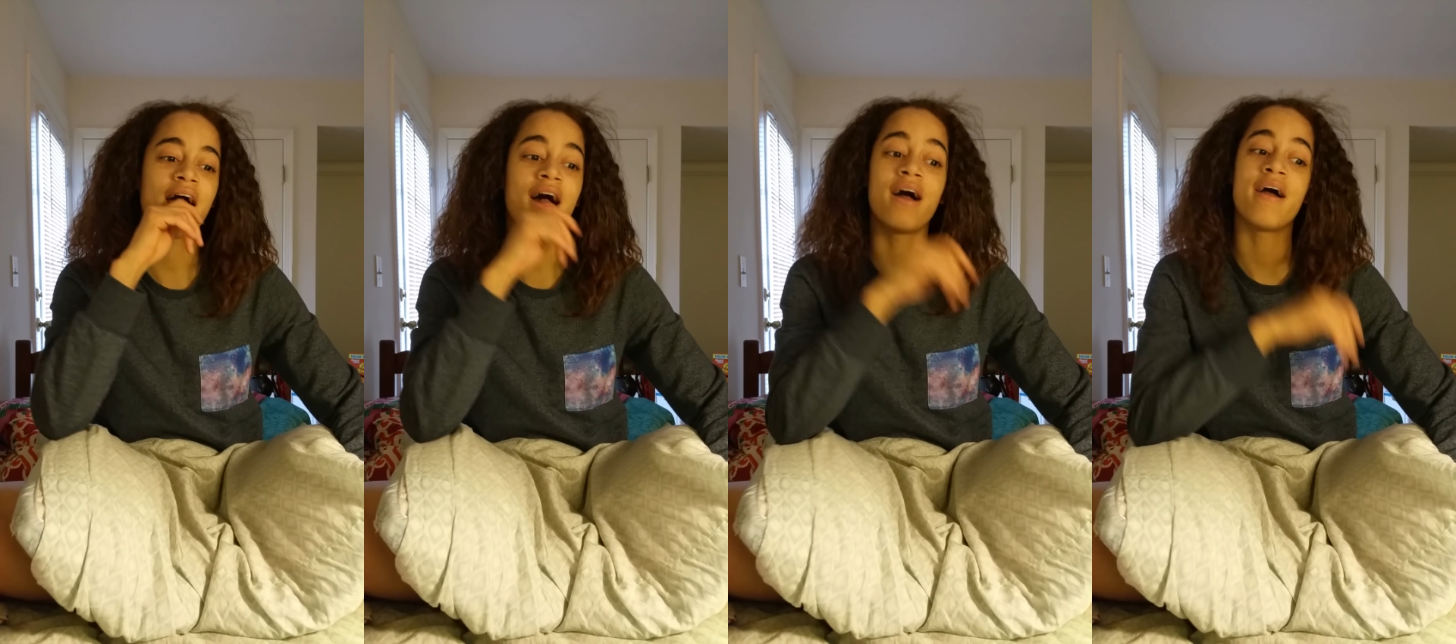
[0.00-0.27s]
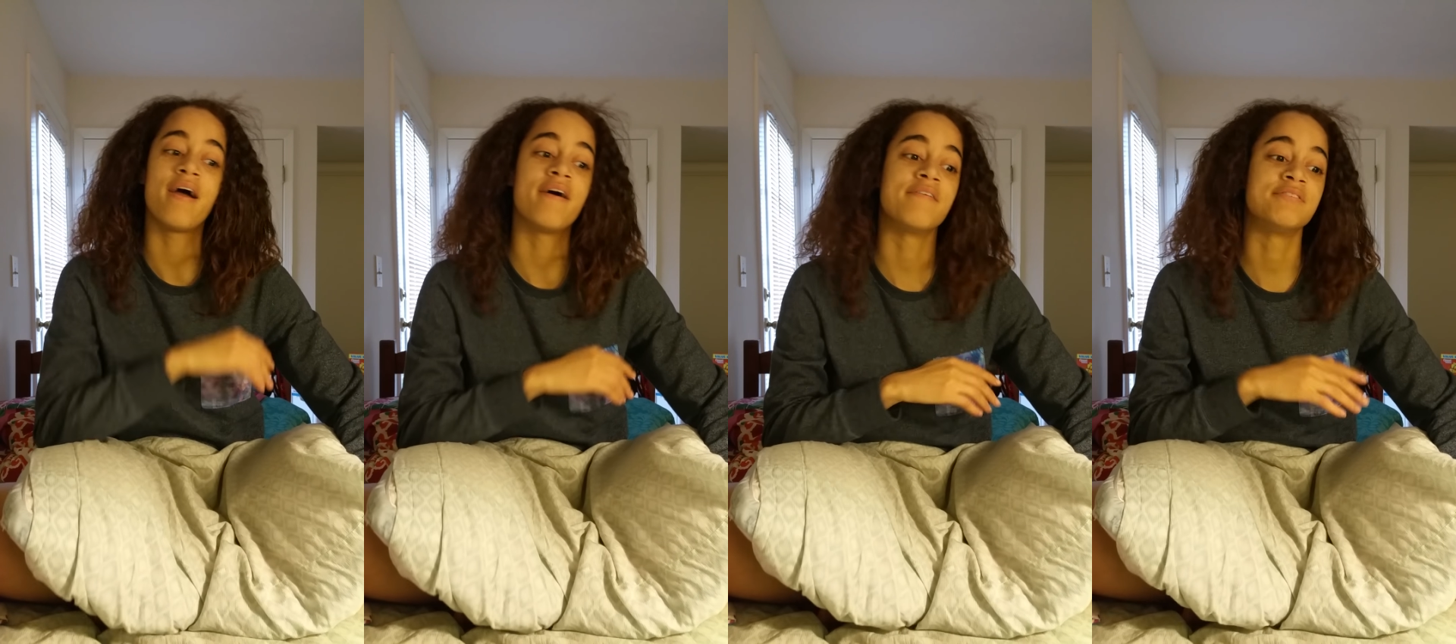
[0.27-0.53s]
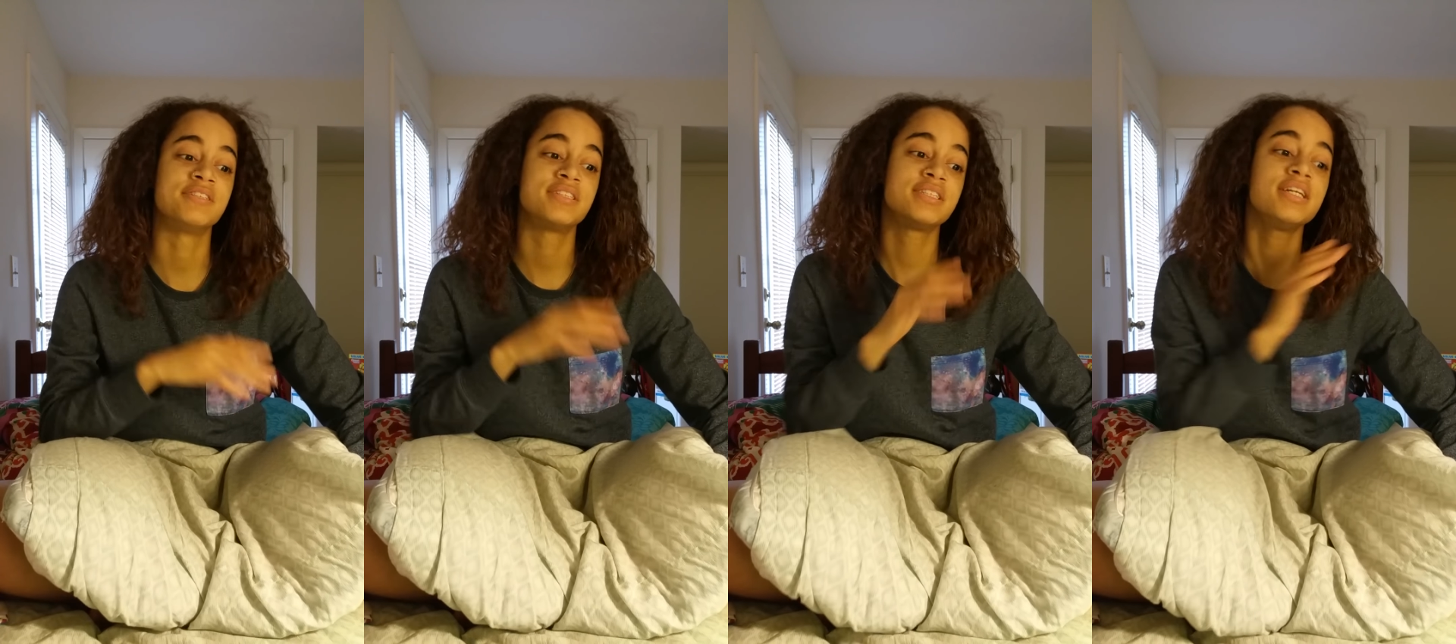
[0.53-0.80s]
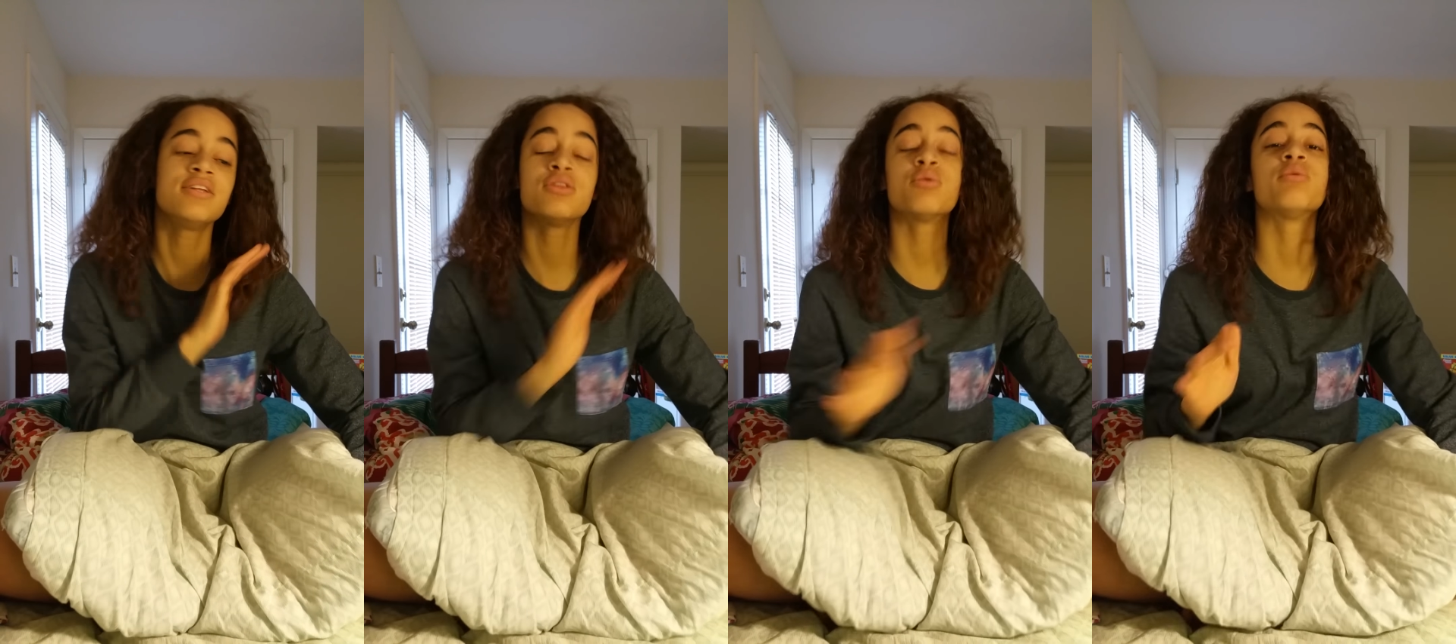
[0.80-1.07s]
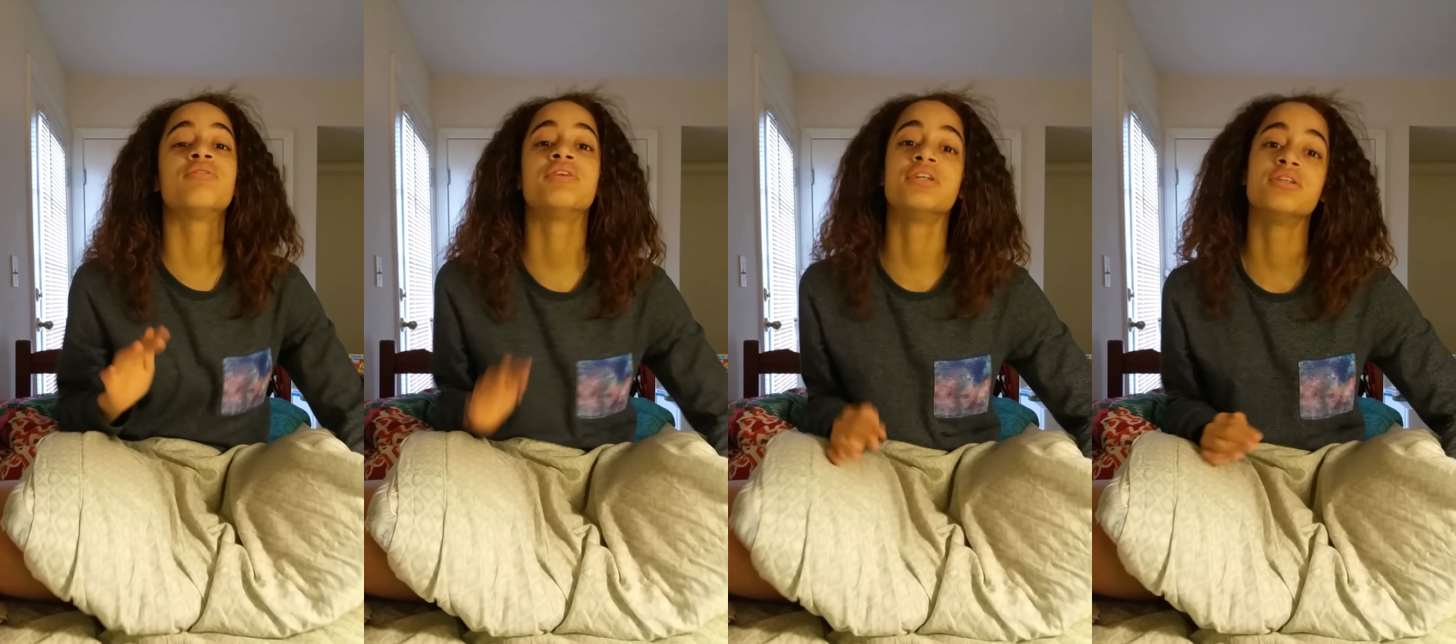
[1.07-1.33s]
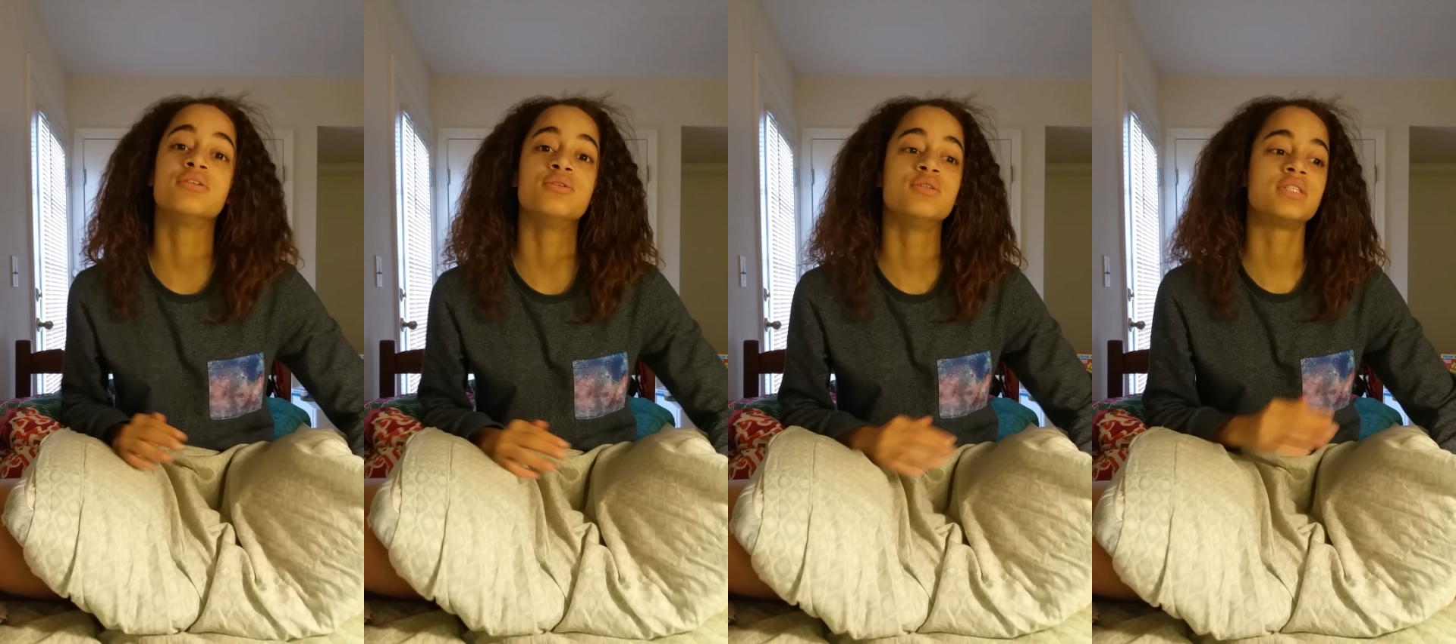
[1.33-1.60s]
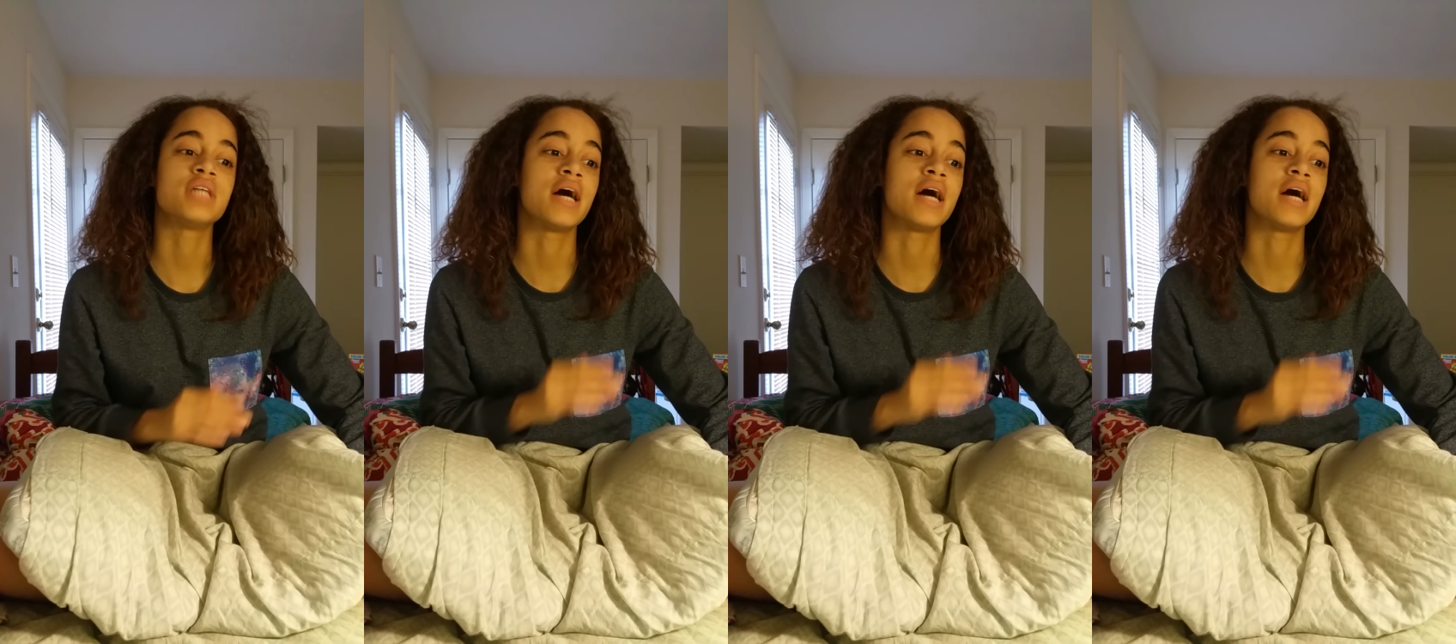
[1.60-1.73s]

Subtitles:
I have seen the reviews,